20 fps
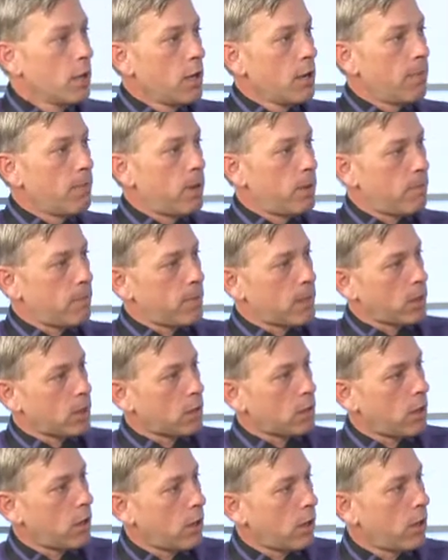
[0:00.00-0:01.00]
but
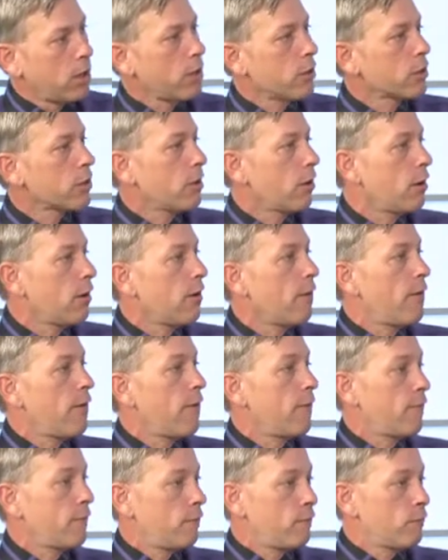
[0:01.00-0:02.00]
because
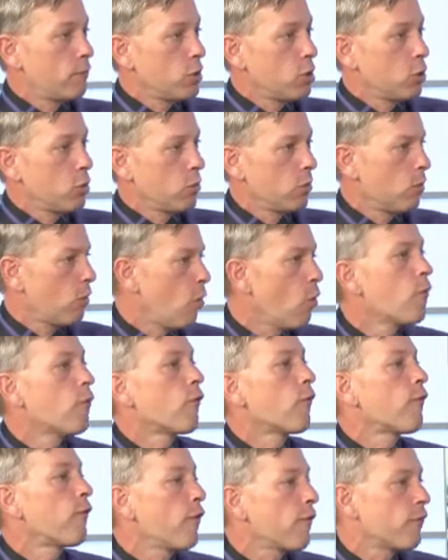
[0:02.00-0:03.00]
of you know, over
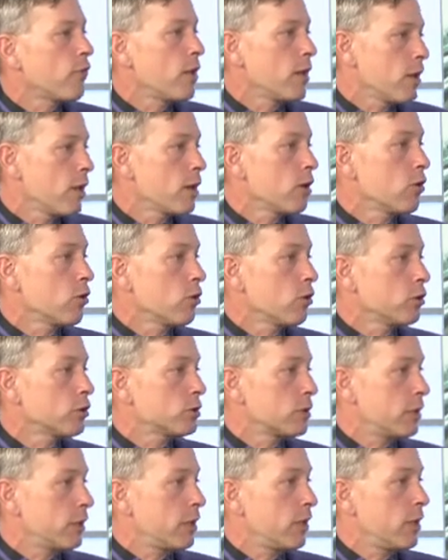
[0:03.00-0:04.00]
50
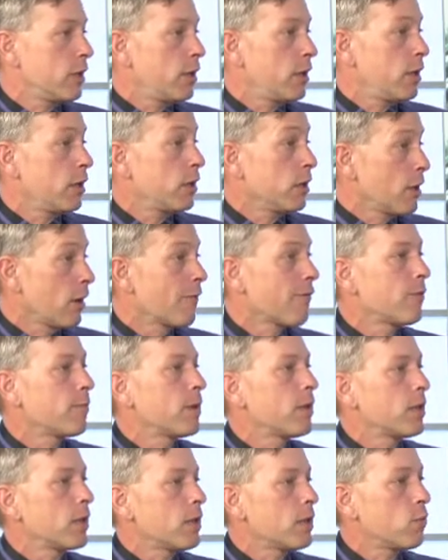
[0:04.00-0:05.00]
years in
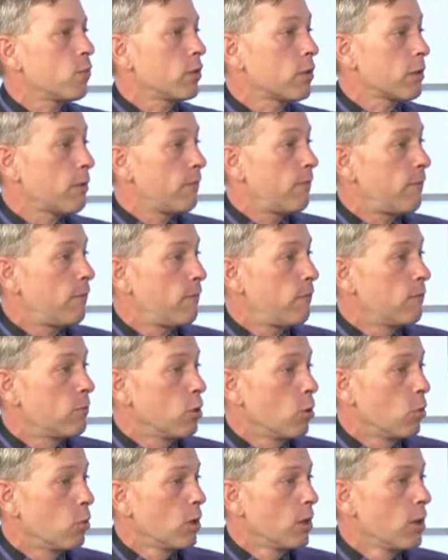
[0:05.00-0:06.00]
government, he was a, you
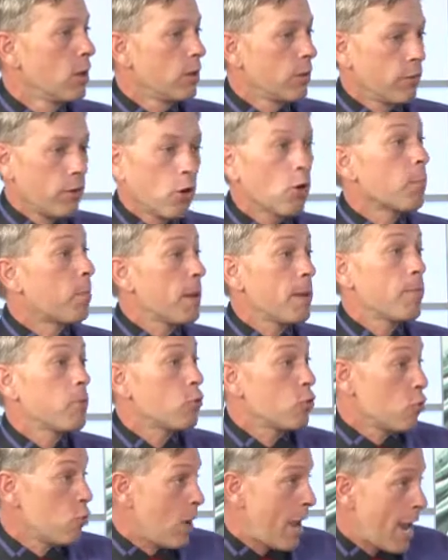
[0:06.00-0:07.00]
know, there are people
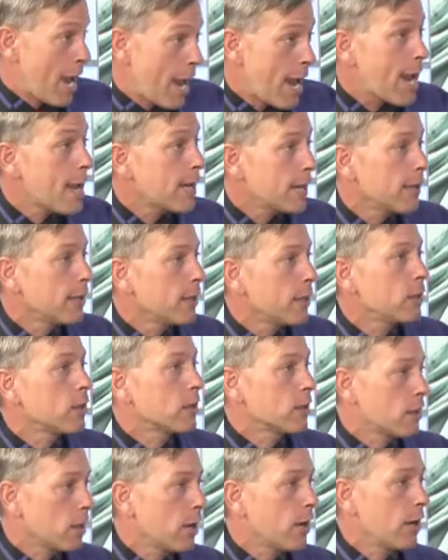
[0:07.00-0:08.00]
who hated his
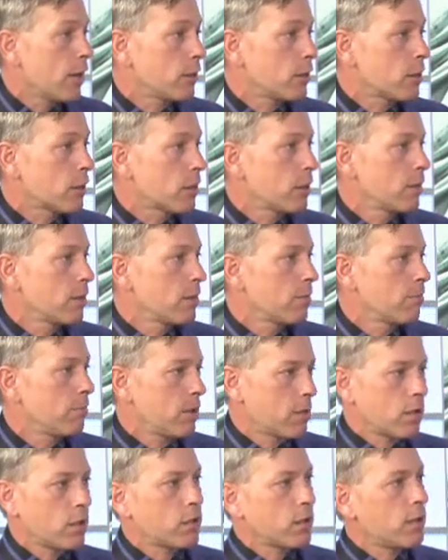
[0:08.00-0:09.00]
guts
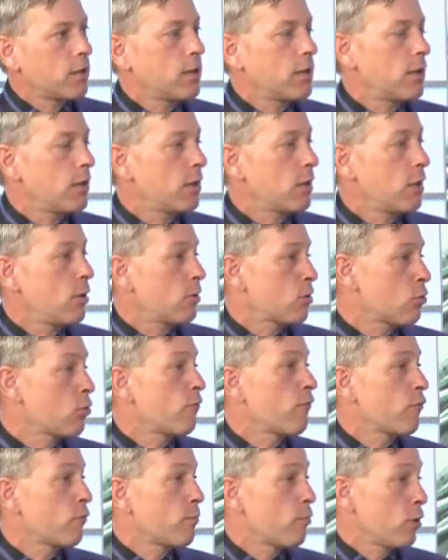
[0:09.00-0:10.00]
because he did he
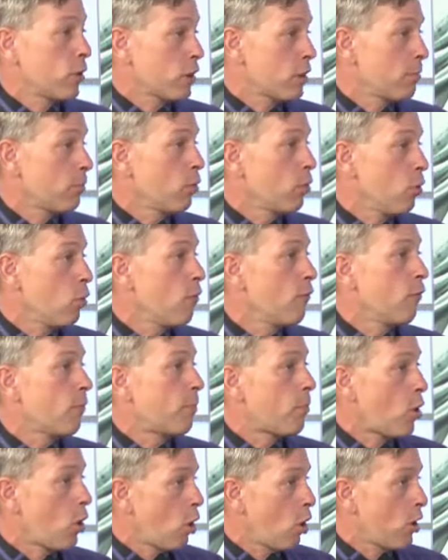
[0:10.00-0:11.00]
stood for principle over
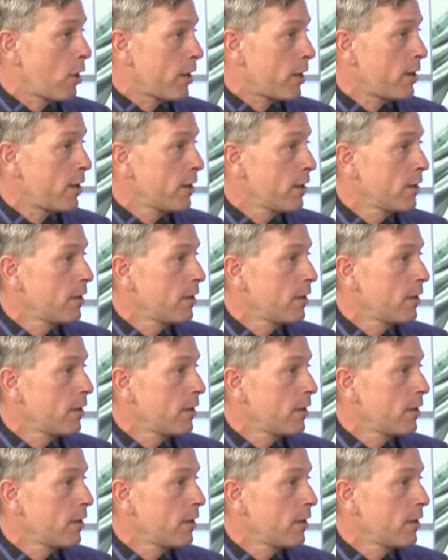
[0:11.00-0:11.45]
party.